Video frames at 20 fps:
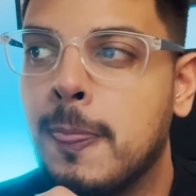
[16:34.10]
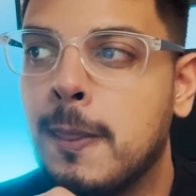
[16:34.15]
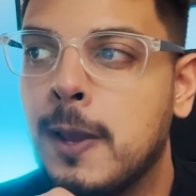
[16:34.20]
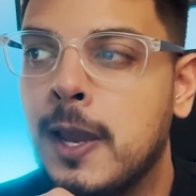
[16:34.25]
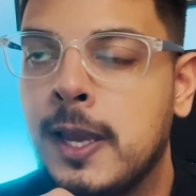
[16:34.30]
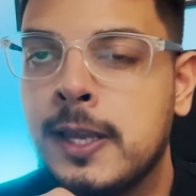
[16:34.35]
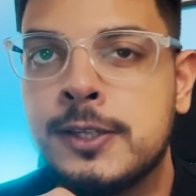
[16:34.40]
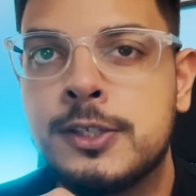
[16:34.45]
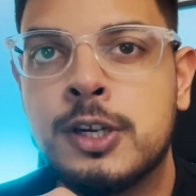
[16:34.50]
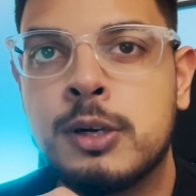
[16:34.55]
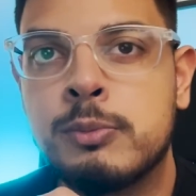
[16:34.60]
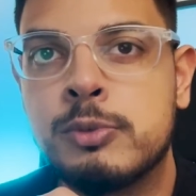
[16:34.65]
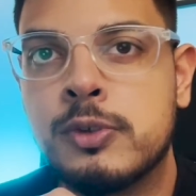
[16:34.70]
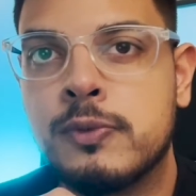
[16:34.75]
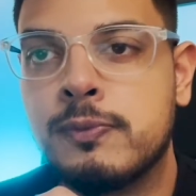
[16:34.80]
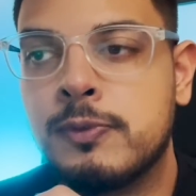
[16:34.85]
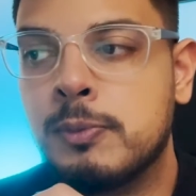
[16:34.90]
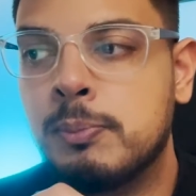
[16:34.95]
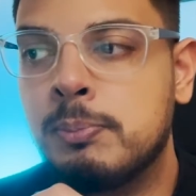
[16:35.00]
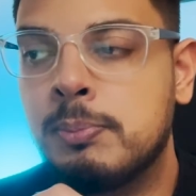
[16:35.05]
In terms
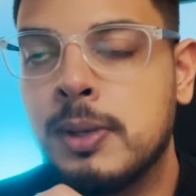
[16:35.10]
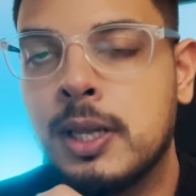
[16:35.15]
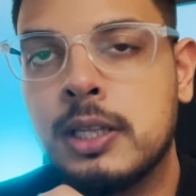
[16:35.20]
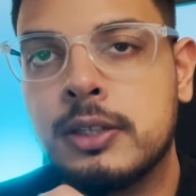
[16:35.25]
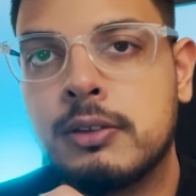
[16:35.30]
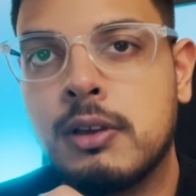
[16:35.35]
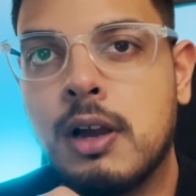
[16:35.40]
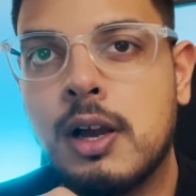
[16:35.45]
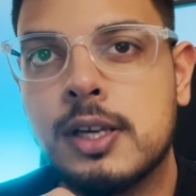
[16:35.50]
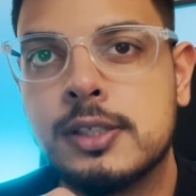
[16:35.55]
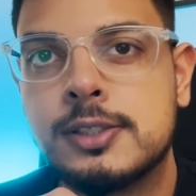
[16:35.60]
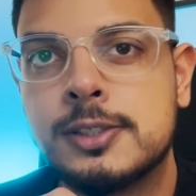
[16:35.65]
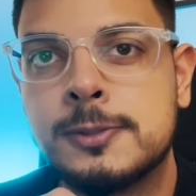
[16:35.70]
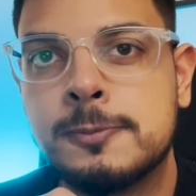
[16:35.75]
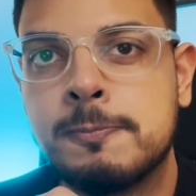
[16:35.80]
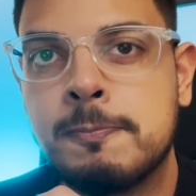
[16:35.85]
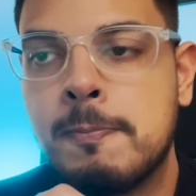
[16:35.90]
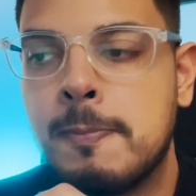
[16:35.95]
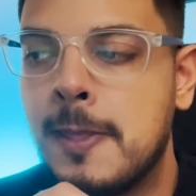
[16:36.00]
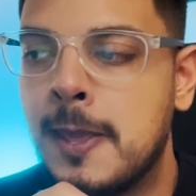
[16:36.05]
of the build cost.
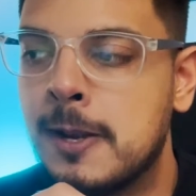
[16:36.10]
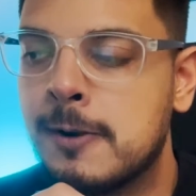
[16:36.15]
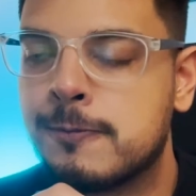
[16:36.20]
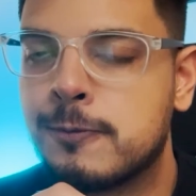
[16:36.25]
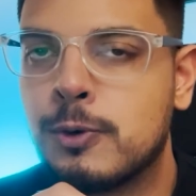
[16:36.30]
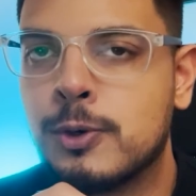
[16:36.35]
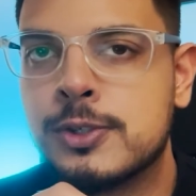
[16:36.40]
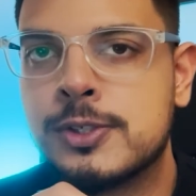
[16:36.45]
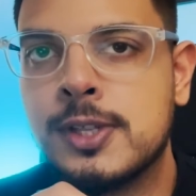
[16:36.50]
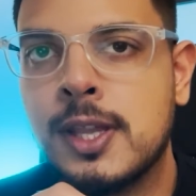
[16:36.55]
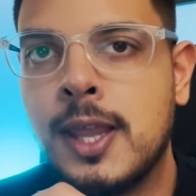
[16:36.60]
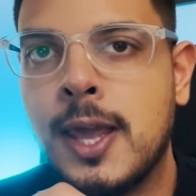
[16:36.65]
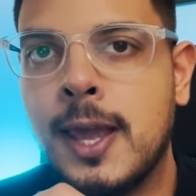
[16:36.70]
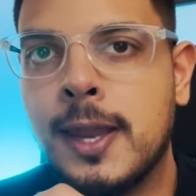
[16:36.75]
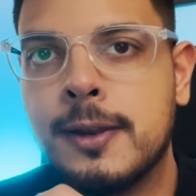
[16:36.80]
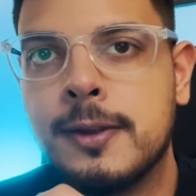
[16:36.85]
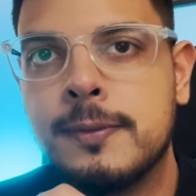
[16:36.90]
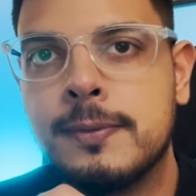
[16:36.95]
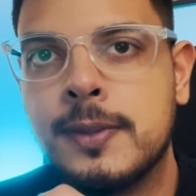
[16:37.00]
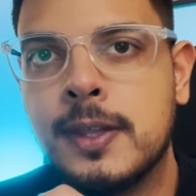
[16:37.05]
And of course the
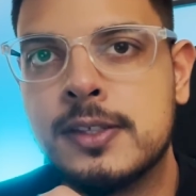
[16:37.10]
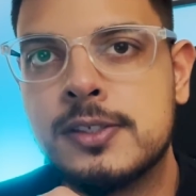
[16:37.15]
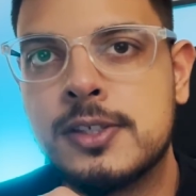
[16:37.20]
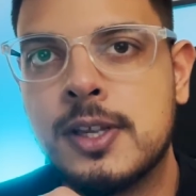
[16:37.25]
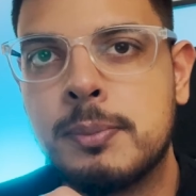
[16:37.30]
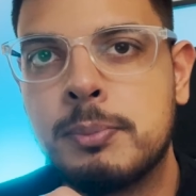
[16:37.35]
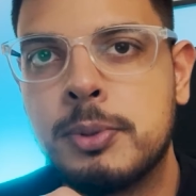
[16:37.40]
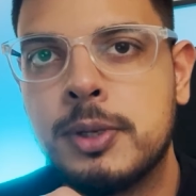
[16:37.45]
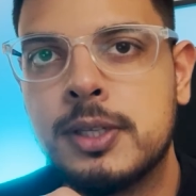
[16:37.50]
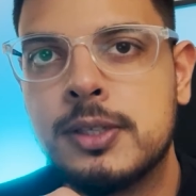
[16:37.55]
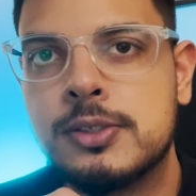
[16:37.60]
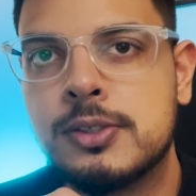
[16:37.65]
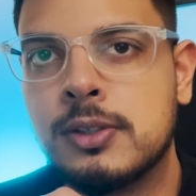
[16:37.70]
land, that's separate.